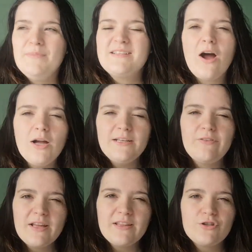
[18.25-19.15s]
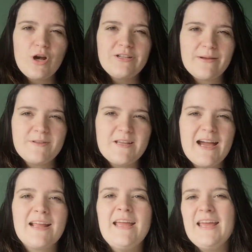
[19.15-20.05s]
It's kind of like the try a chapter
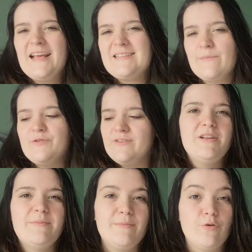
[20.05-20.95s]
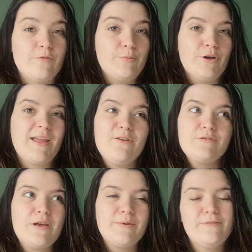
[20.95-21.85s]
tag, except you read a bit more of the book, and
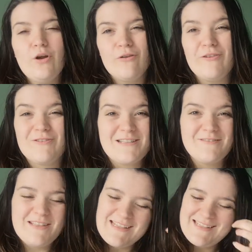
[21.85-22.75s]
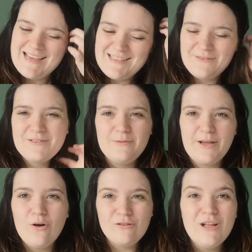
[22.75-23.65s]
also I'm going to vlog for the rest of the day, so it's going to
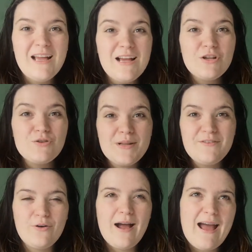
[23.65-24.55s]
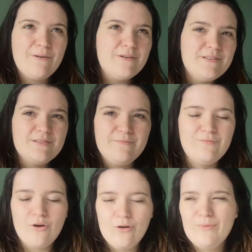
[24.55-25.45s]
be a whole 24 hours
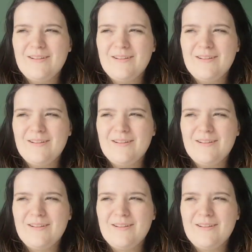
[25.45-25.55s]
vlog.